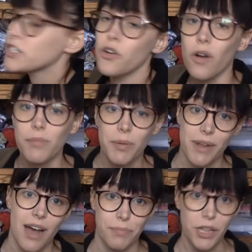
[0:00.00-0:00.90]
a normal
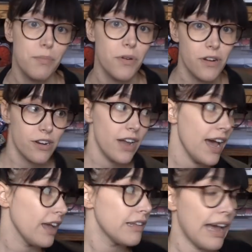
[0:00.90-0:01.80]
Monopoly board,
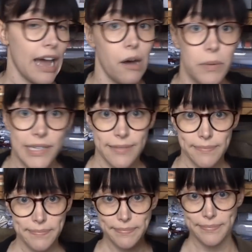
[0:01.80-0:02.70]
I got
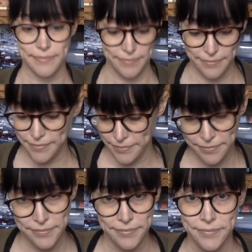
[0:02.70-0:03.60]
one.
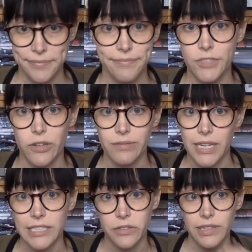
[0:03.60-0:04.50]

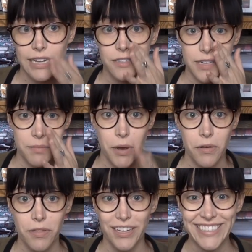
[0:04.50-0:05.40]
I don't need both.